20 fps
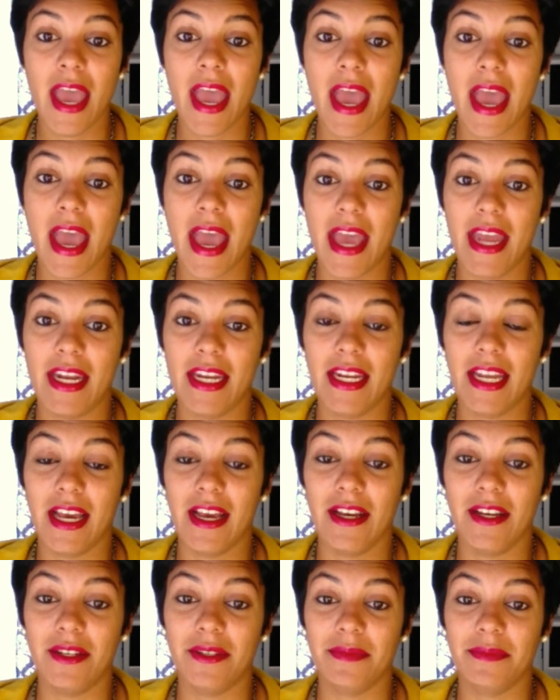And
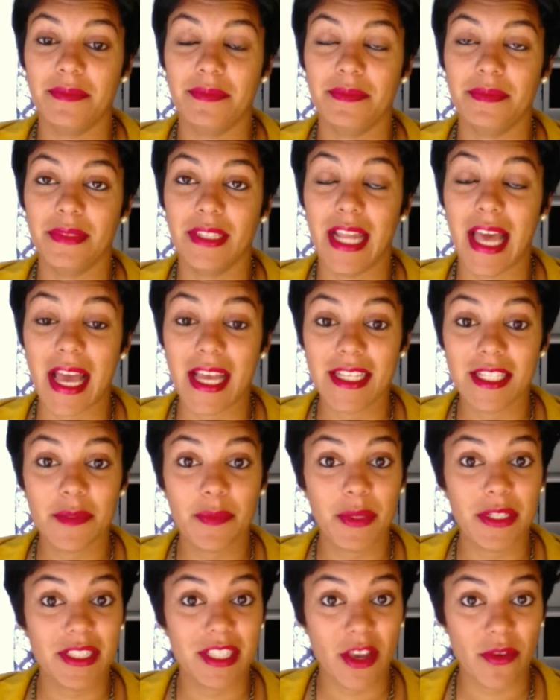last
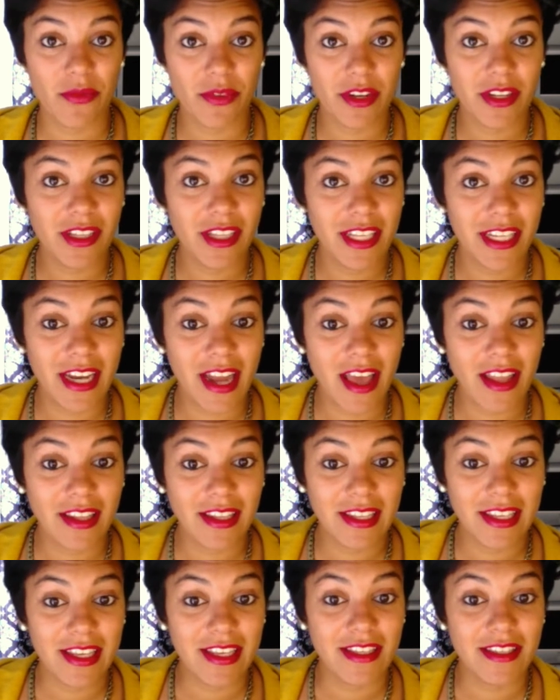but definitely not
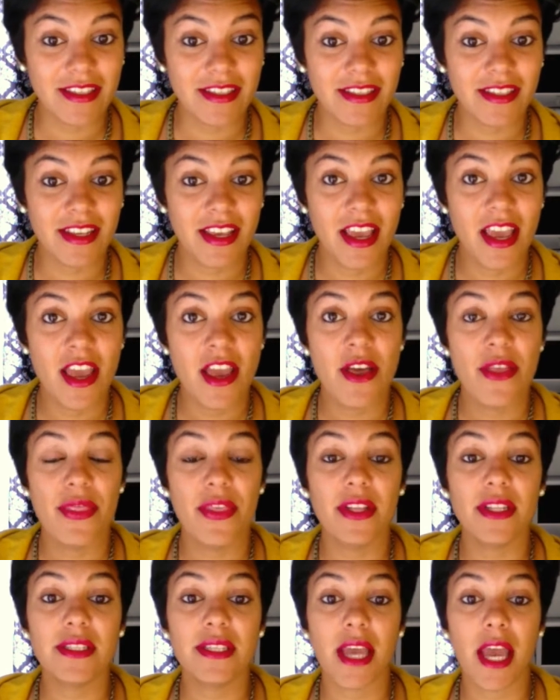least,
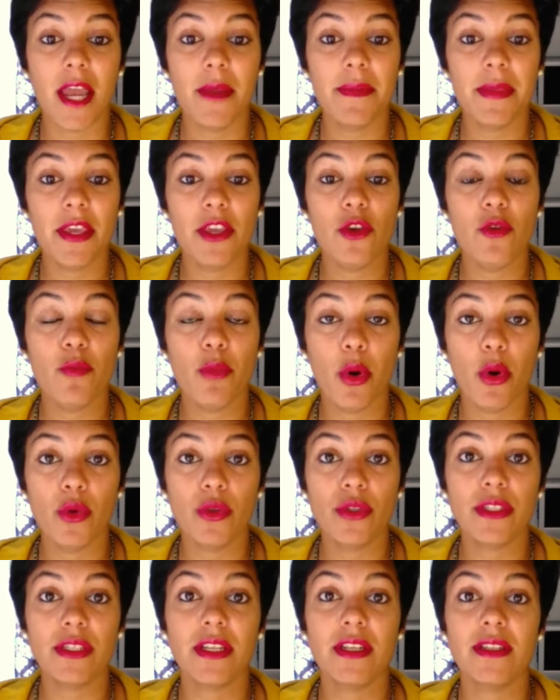the time that you
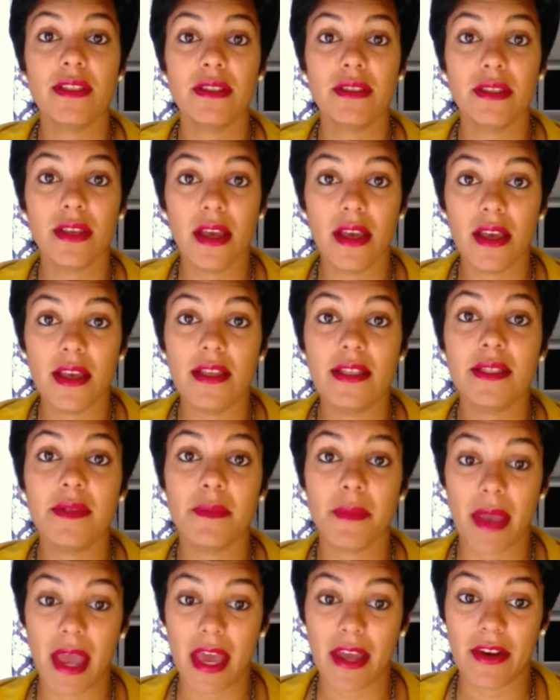post does
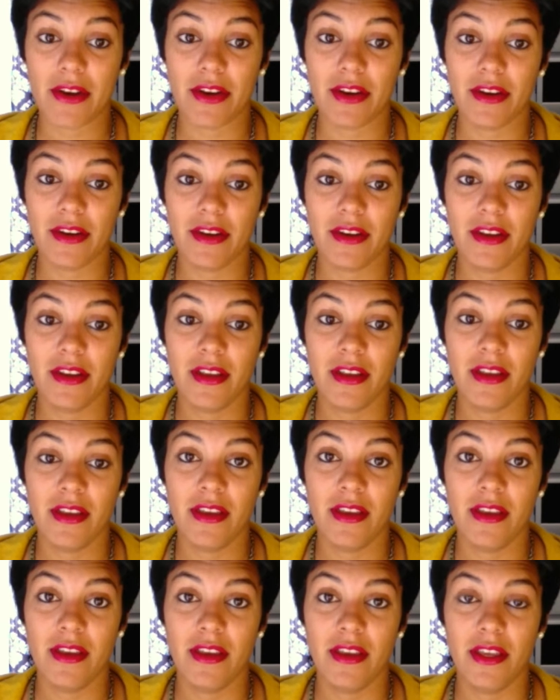matter.
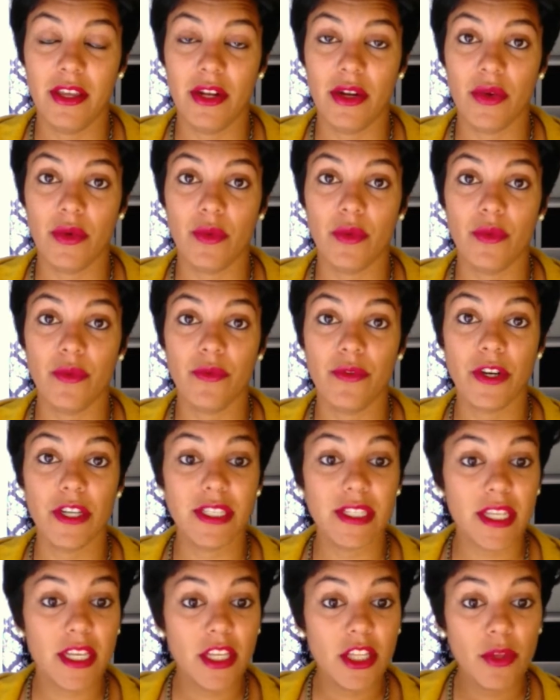
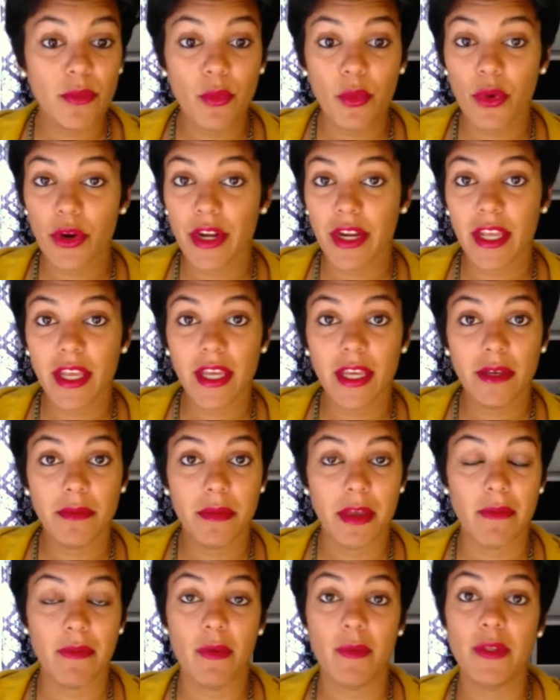First thing in the morning,
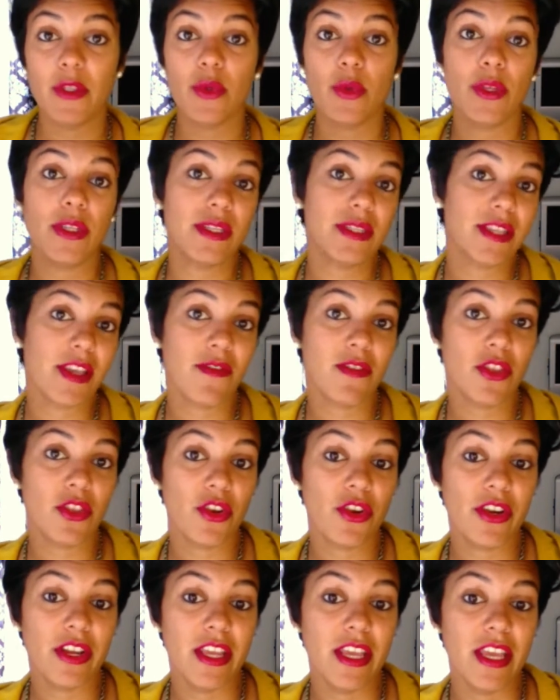maybe between
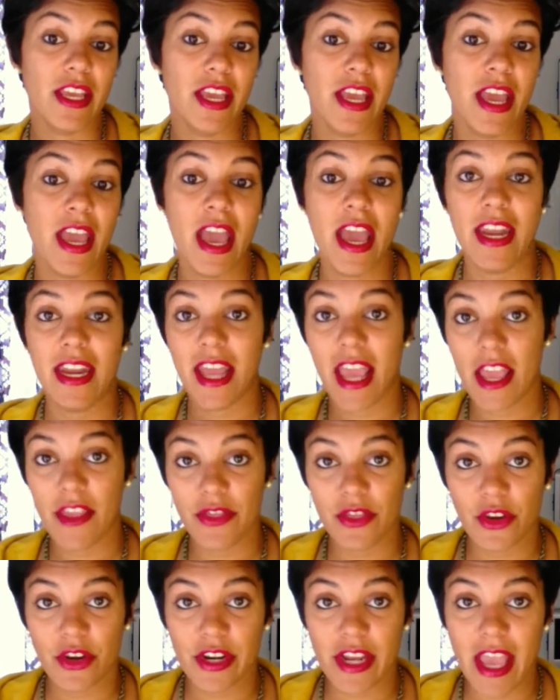7:30 and
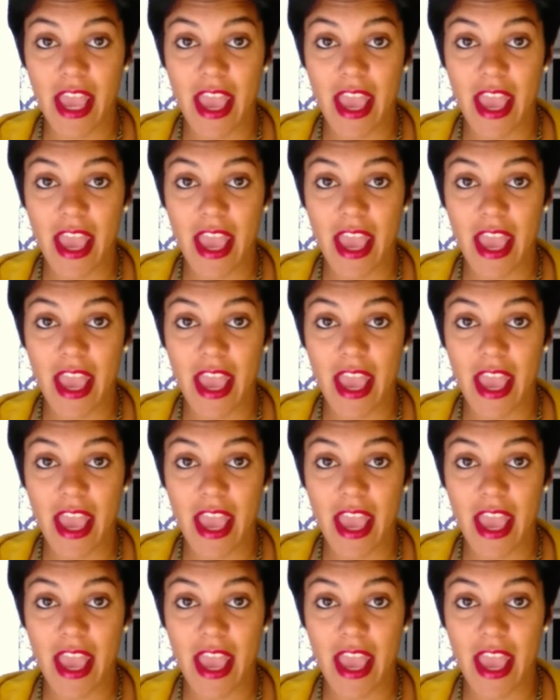8:30